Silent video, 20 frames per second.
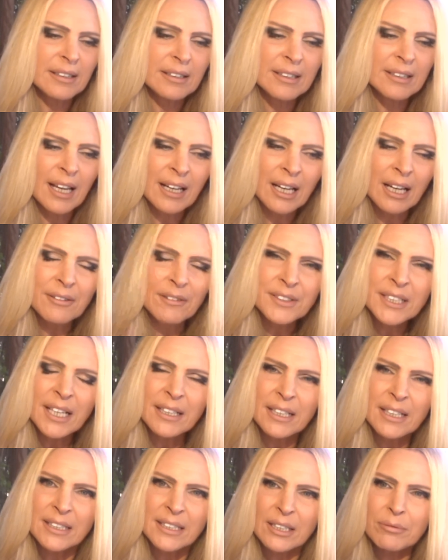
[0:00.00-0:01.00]
Like I've
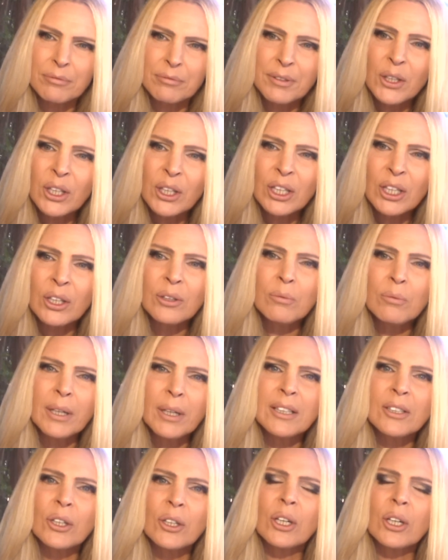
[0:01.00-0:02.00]
said, it's a really good
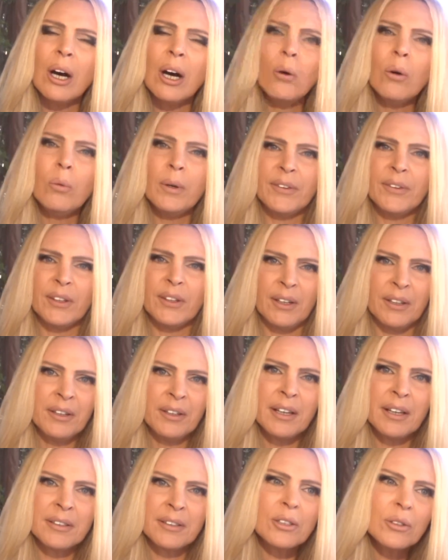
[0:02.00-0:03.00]
week to go
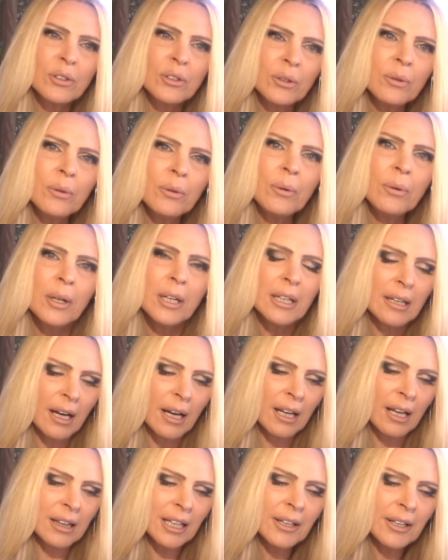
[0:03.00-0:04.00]
within and to do
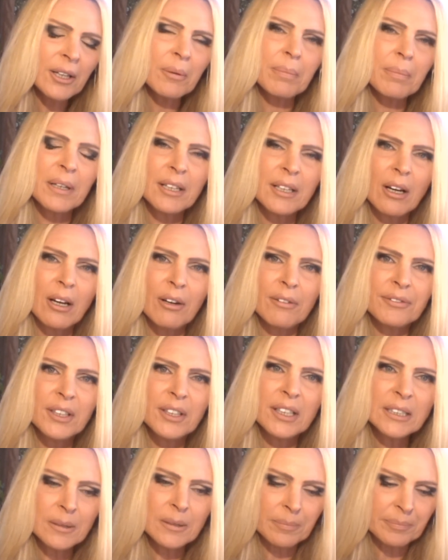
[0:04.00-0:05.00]
a little bit of
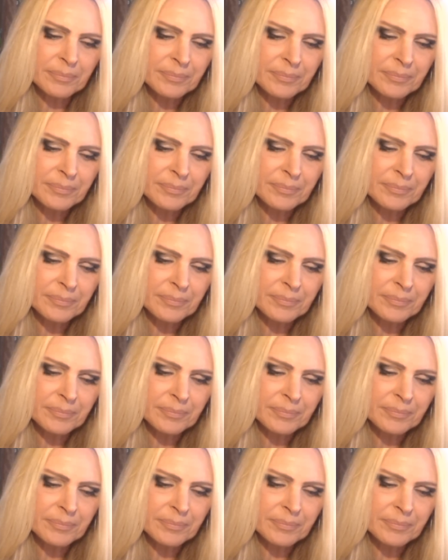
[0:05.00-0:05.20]
this,